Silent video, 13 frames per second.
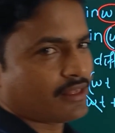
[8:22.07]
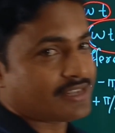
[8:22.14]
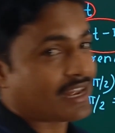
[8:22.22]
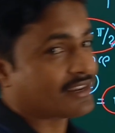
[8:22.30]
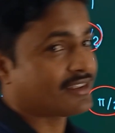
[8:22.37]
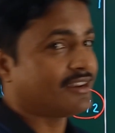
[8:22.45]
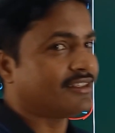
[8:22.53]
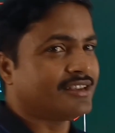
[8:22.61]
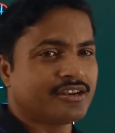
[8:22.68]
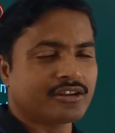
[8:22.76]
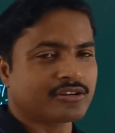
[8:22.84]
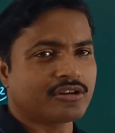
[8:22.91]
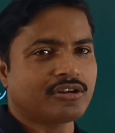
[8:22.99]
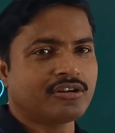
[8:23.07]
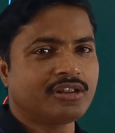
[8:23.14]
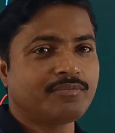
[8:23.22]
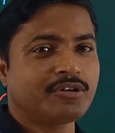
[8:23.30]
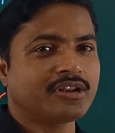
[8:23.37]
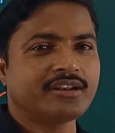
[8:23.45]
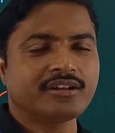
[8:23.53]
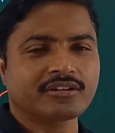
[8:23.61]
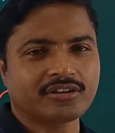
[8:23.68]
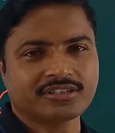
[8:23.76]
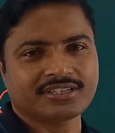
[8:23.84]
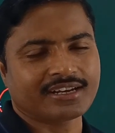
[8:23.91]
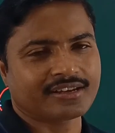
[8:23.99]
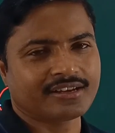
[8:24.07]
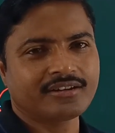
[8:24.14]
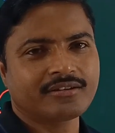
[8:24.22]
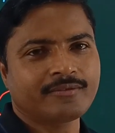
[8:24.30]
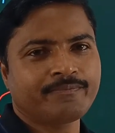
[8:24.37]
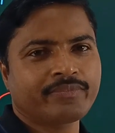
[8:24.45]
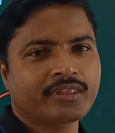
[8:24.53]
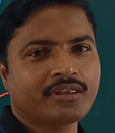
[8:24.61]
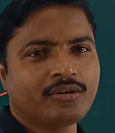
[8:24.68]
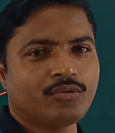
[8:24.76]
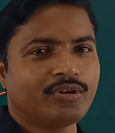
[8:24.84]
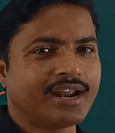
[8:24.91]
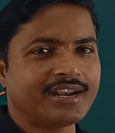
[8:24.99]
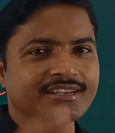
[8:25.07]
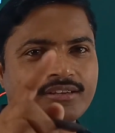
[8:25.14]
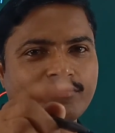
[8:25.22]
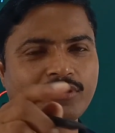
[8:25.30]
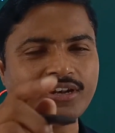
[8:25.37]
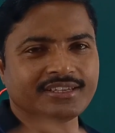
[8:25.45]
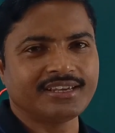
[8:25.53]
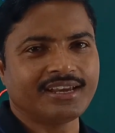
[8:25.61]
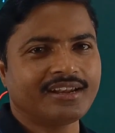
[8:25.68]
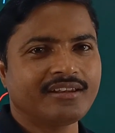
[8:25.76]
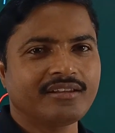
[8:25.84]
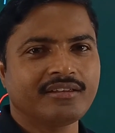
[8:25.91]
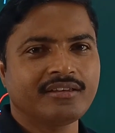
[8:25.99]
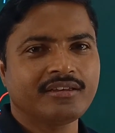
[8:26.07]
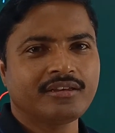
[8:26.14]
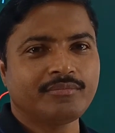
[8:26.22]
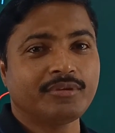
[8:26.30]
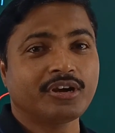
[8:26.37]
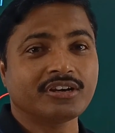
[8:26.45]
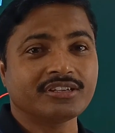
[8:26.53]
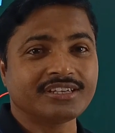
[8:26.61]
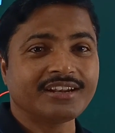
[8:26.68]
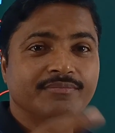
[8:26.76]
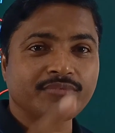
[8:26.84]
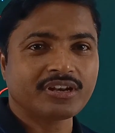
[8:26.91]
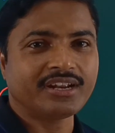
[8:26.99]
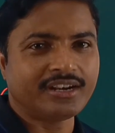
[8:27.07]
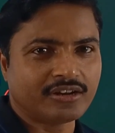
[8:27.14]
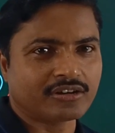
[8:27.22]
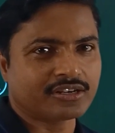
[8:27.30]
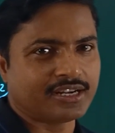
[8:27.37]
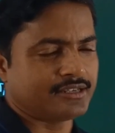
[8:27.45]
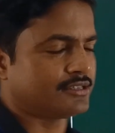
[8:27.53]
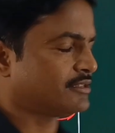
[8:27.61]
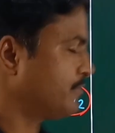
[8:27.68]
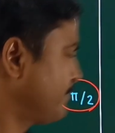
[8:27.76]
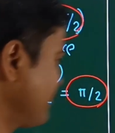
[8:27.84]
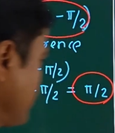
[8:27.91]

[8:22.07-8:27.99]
For inductor circuit, we write symbol is L, because L for inductance.